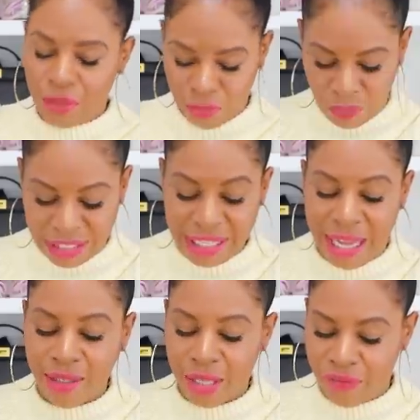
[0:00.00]
when I say
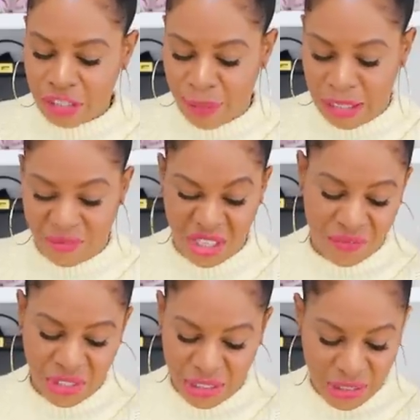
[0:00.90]
I love this bag, I'm not
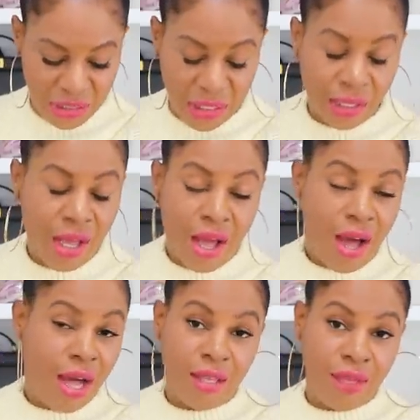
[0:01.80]
even kidding. Like,
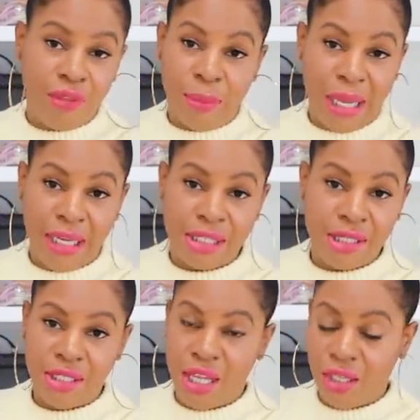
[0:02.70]
I love the bag. It's
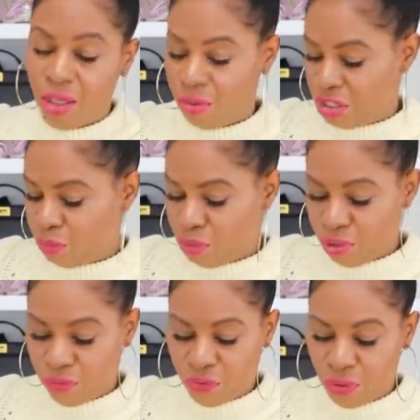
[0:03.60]
in yellow. It's
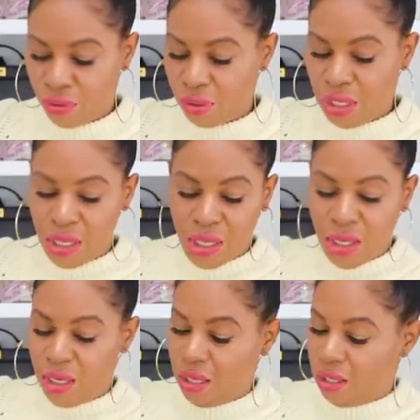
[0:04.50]
beautiful.
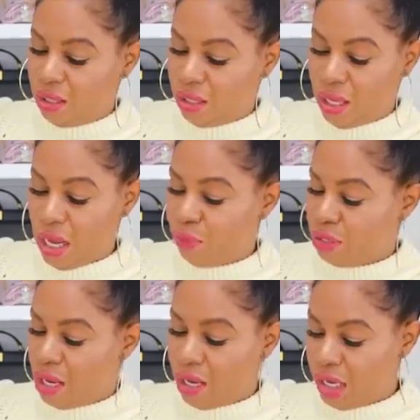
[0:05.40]
I
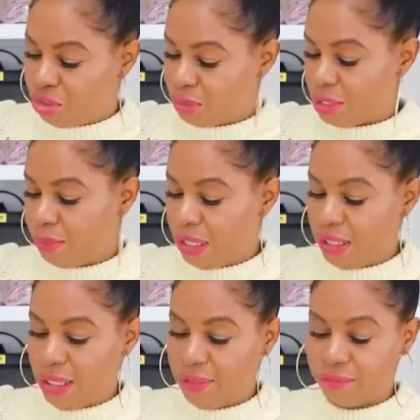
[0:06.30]
would one hundred percent buy
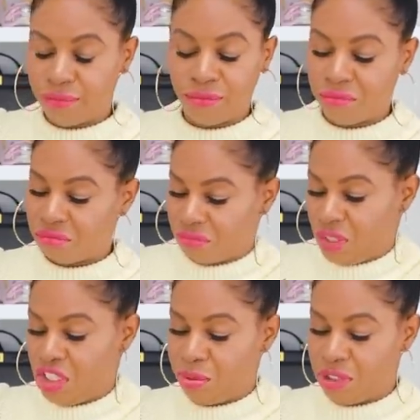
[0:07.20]
it again. one
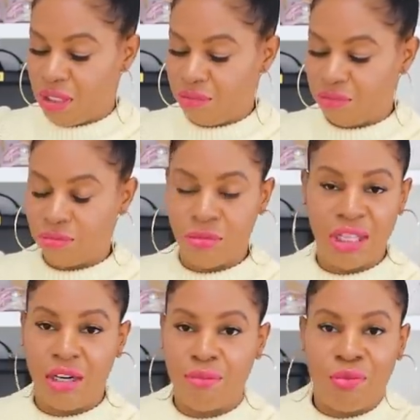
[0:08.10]
hundred percent.
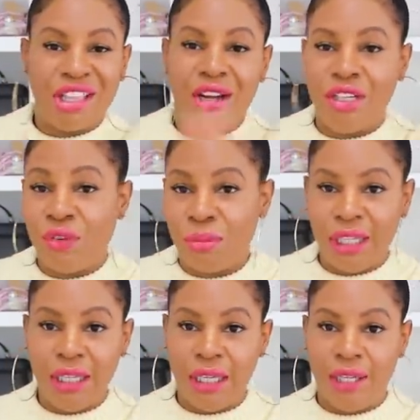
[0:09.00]
Without, a, without even
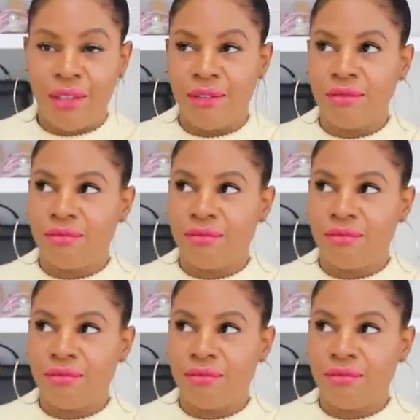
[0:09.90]
blinking.